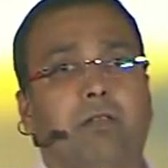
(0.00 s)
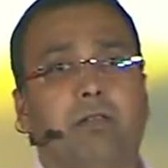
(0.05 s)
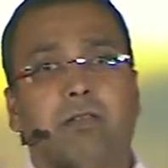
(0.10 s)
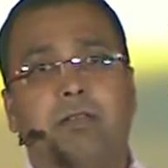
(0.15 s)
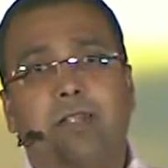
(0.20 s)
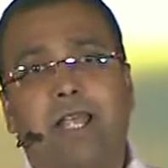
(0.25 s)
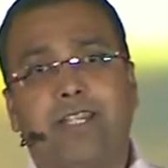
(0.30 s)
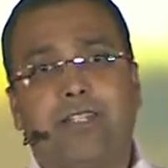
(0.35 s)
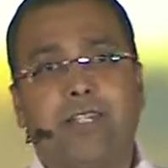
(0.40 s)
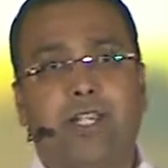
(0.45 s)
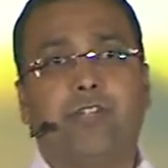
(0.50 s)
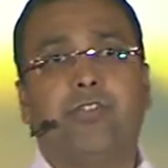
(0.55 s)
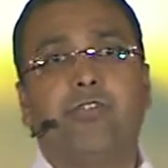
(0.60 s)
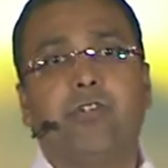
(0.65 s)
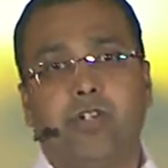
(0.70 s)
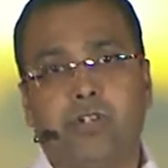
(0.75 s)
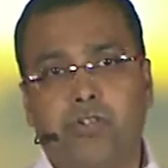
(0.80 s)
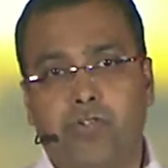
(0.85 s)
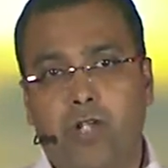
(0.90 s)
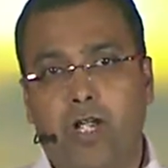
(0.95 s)
that's actually
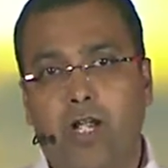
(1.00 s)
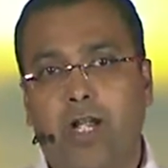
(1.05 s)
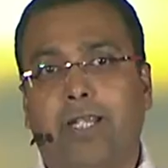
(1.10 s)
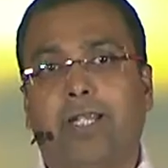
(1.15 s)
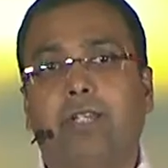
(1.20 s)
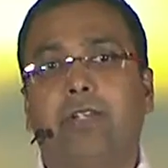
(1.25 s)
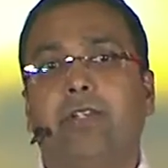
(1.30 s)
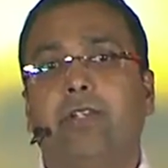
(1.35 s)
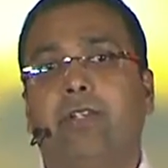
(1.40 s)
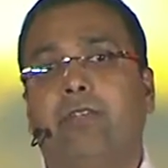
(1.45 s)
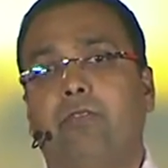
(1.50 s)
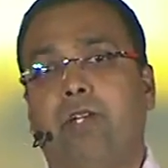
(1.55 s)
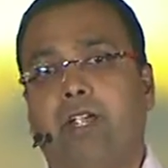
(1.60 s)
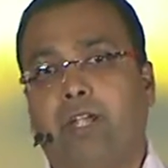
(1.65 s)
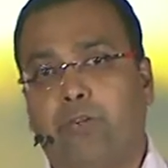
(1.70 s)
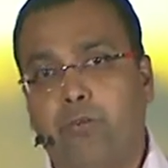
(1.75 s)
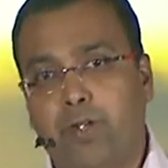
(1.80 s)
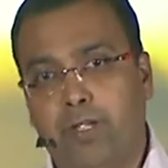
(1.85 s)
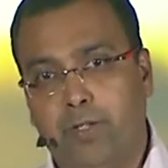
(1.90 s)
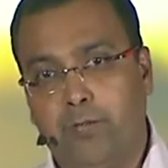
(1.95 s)
a shark, you need to
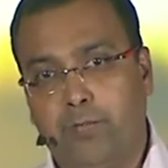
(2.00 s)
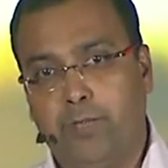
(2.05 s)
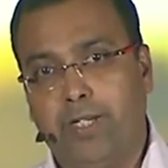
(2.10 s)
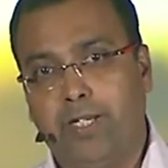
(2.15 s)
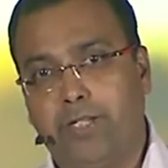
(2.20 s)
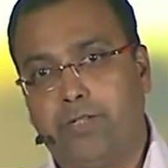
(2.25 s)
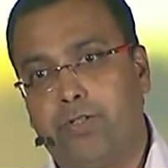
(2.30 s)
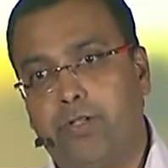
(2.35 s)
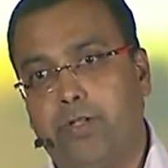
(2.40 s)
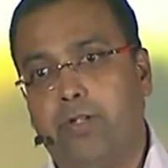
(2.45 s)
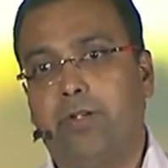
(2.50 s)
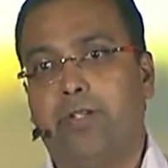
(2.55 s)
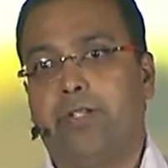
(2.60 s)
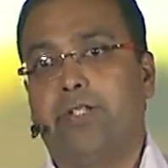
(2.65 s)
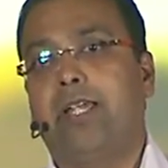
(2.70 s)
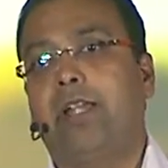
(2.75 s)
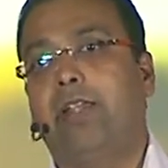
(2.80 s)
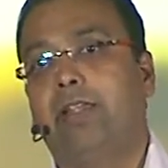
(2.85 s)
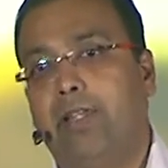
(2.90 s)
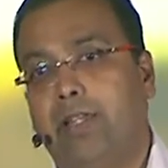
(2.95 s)
evacuate the beach, you need to
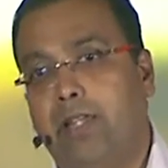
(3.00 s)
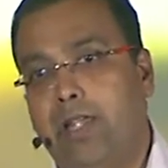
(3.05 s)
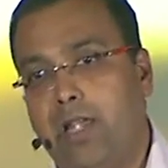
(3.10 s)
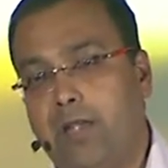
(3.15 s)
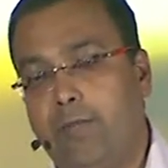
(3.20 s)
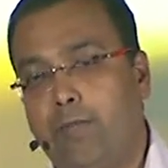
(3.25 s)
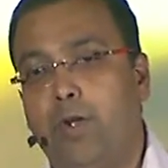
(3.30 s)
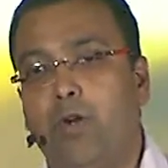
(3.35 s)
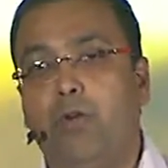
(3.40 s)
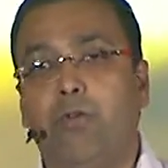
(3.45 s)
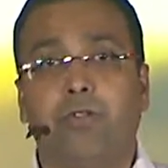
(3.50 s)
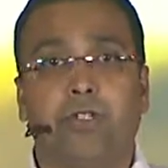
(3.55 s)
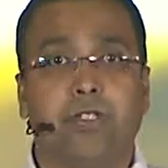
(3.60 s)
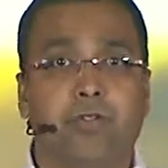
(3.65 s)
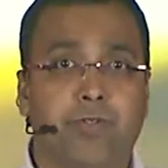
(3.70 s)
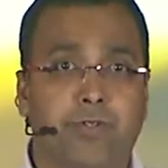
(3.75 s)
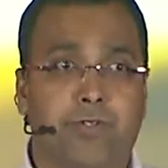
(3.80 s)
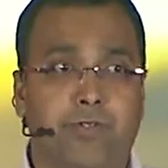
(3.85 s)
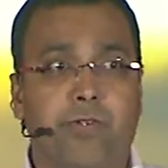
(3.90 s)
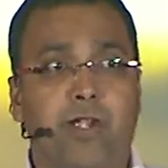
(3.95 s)
sound the alarm, or
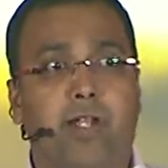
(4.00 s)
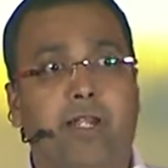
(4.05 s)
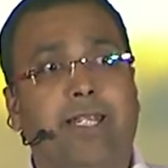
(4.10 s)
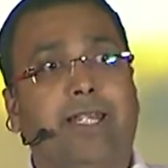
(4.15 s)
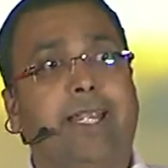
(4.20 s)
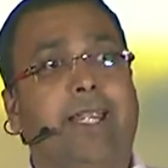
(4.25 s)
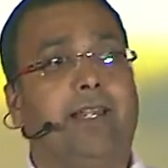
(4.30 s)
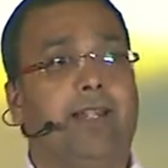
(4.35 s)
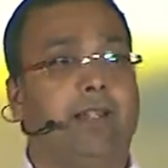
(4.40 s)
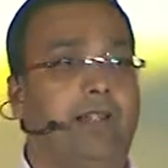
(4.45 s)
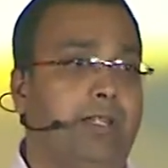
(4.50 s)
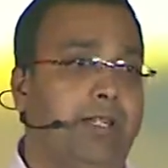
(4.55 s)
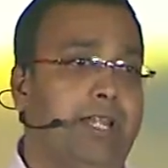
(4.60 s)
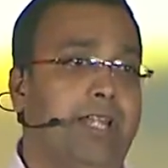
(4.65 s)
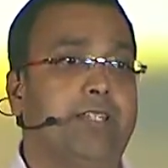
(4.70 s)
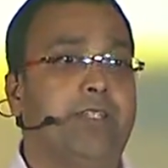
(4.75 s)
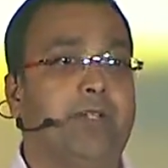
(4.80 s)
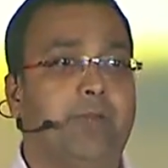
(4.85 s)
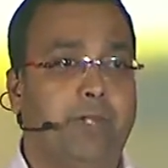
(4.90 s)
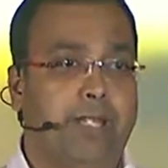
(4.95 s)
someone's drowning, get,
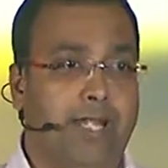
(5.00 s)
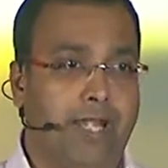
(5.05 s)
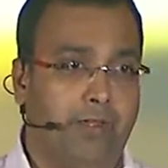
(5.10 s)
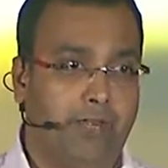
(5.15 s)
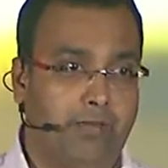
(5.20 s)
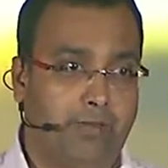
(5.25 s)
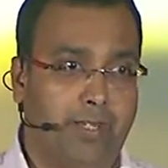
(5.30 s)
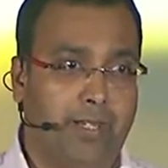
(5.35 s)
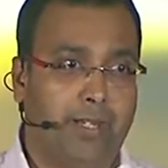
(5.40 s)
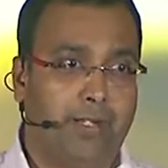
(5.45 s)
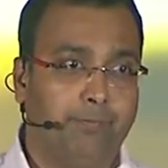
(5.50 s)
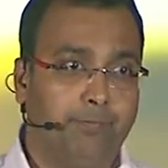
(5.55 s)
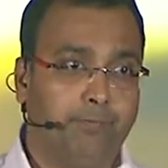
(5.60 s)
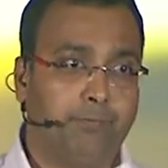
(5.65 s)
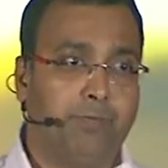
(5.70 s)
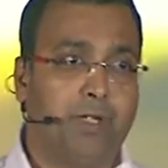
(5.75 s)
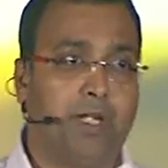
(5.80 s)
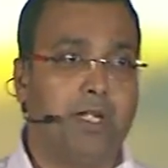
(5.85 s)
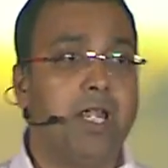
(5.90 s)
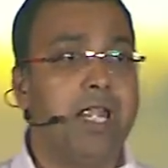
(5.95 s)
get somebody out there,
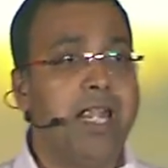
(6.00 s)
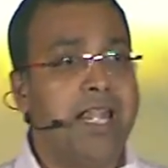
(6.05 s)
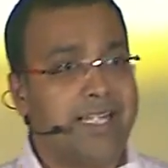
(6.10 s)
right?